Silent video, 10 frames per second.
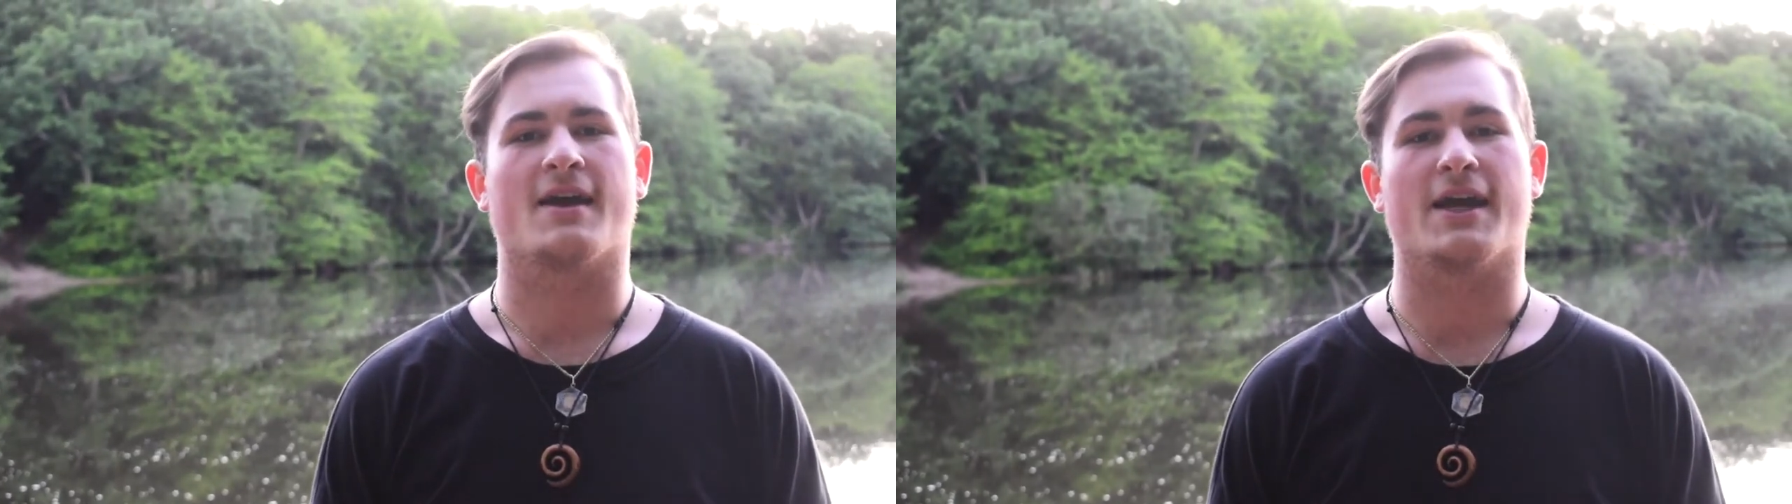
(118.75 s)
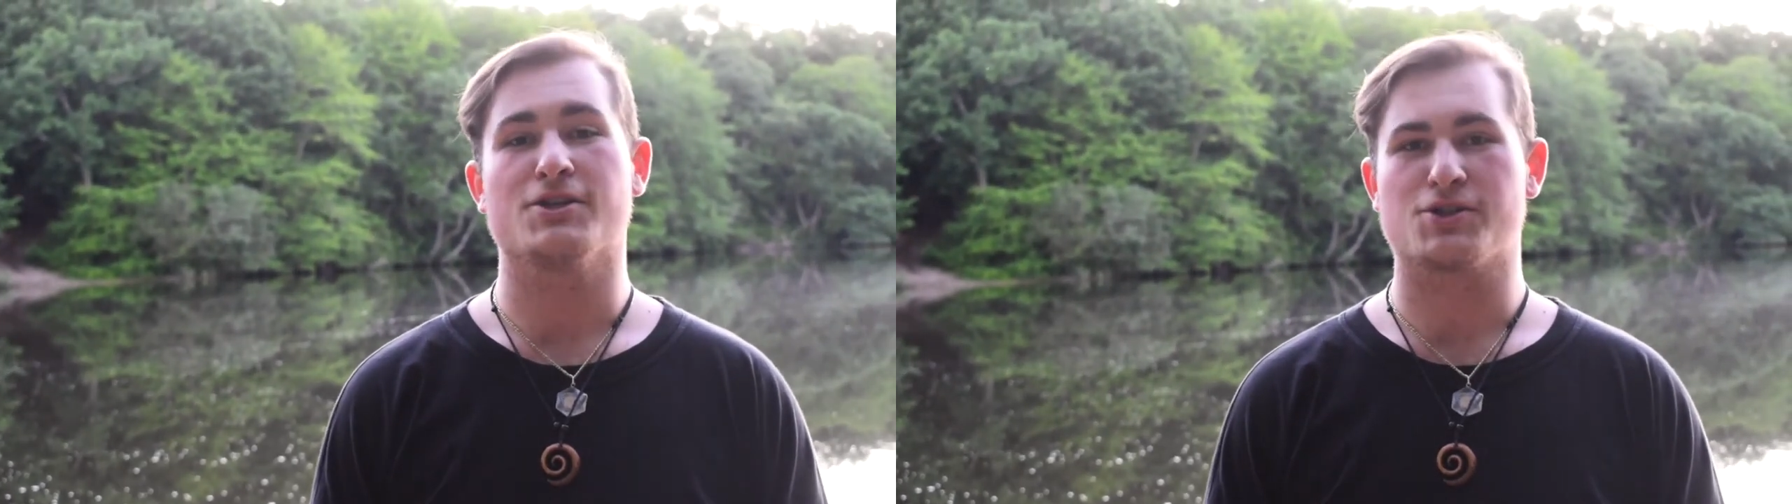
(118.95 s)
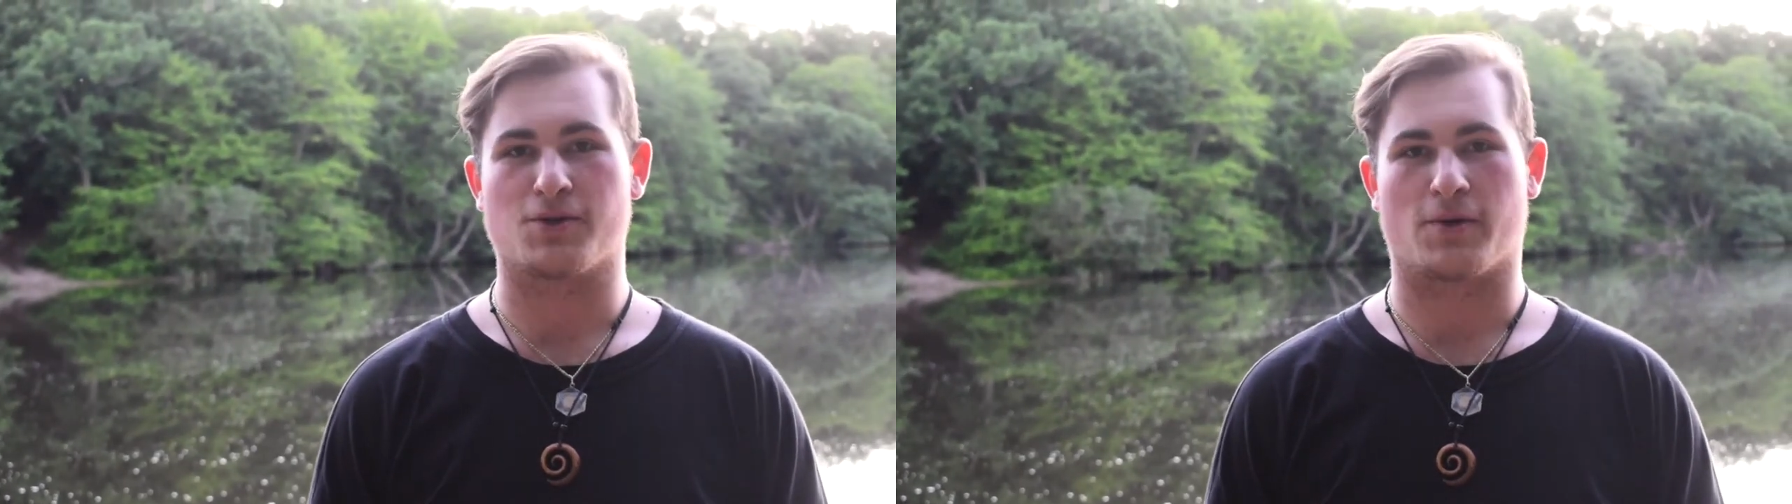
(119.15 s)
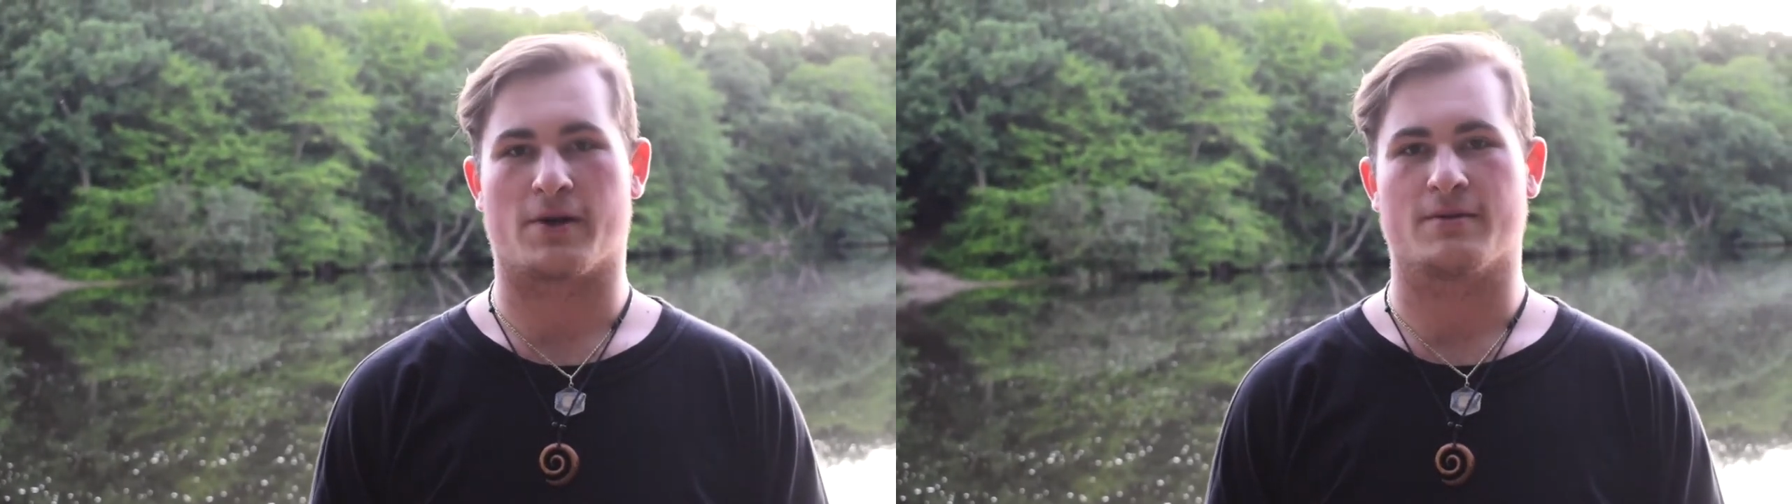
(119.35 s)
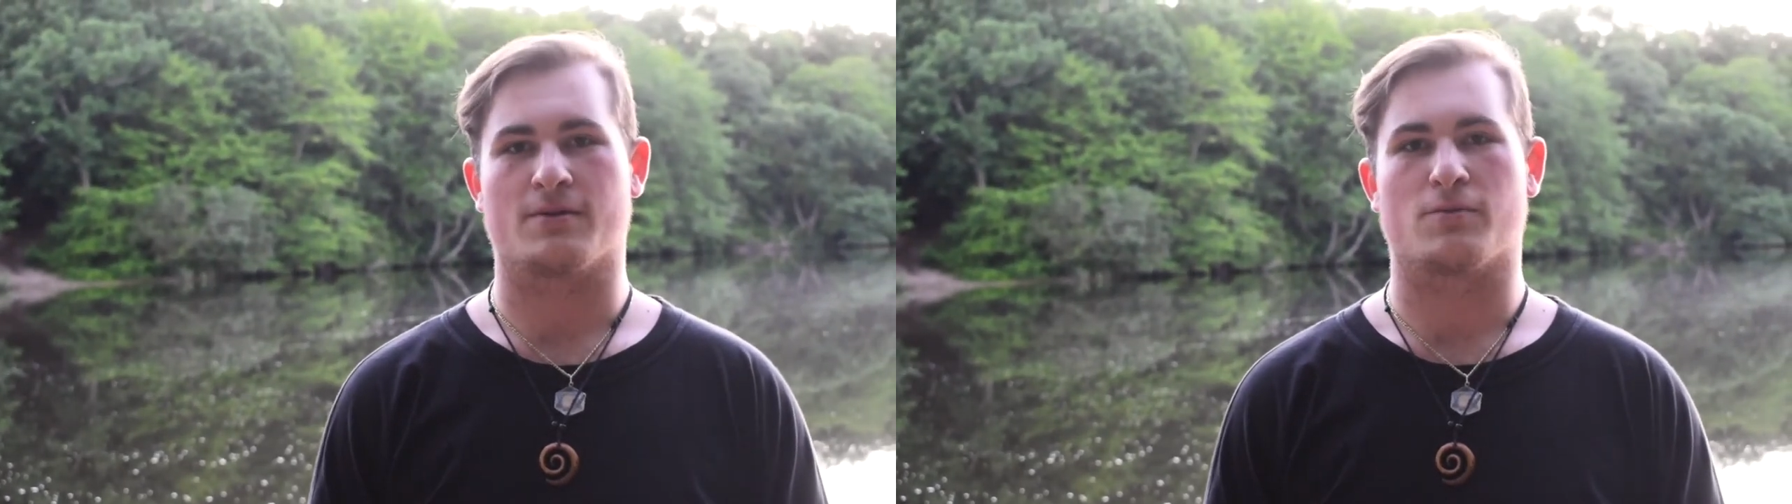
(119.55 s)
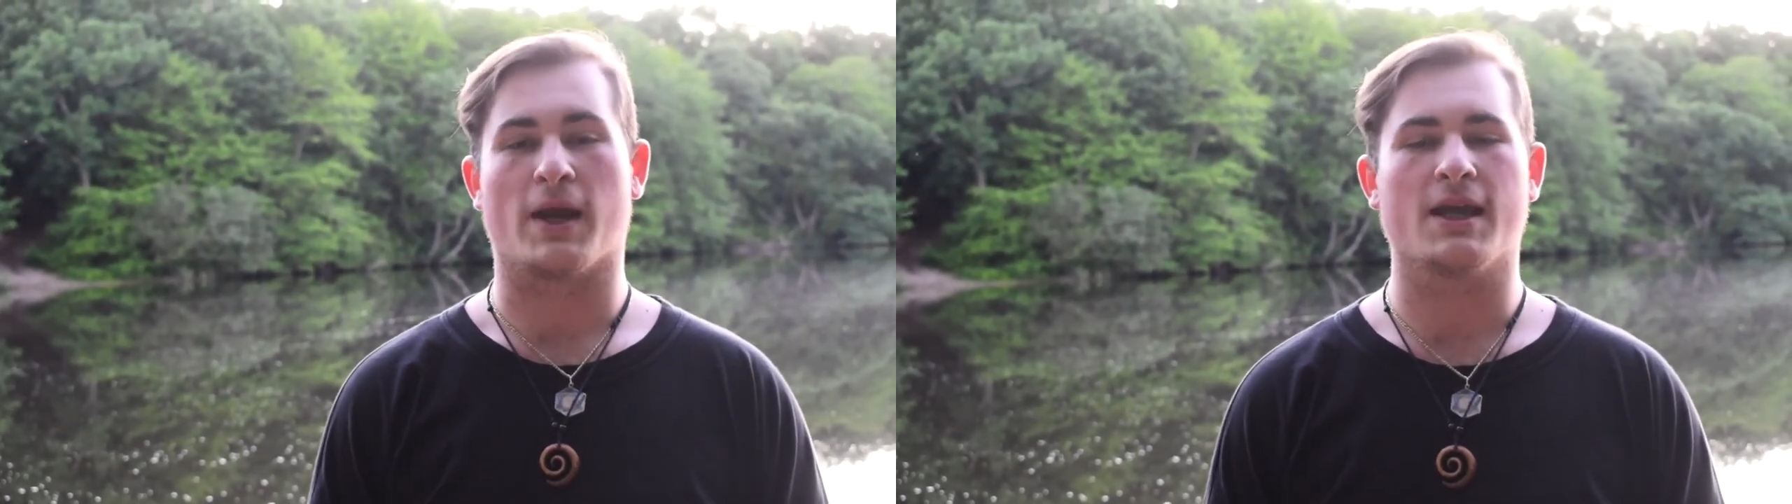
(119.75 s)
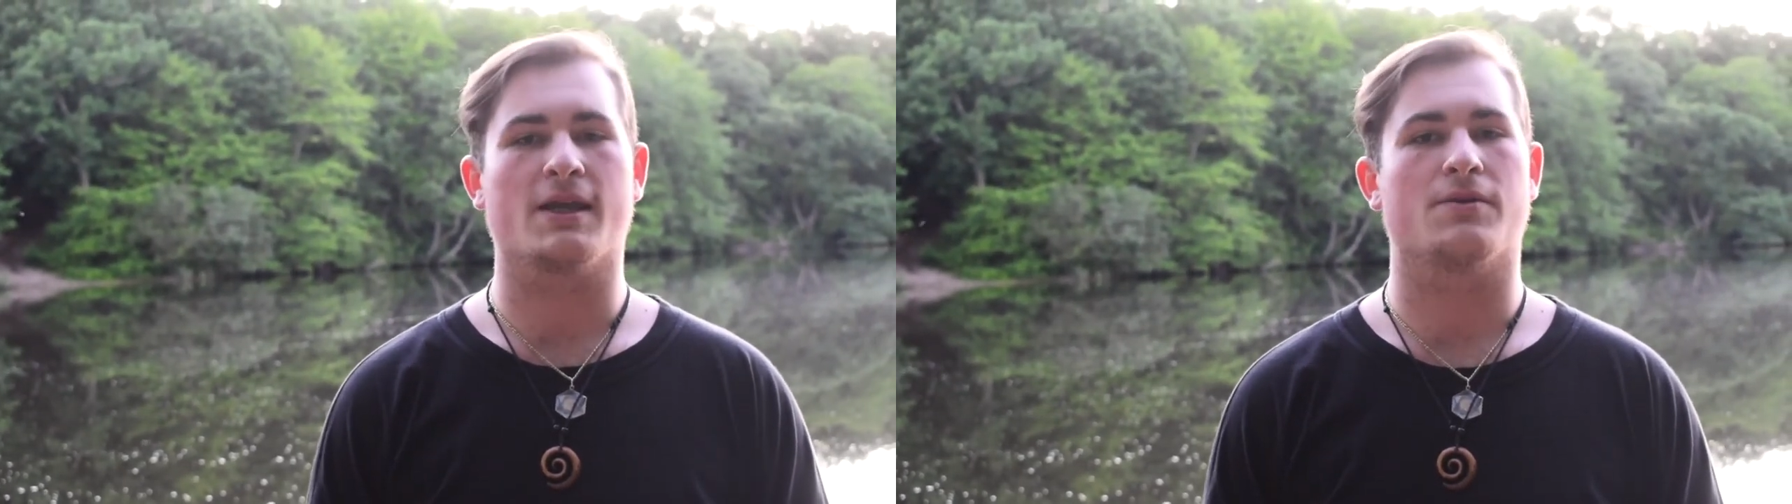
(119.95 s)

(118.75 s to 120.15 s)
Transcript: In short, Reiki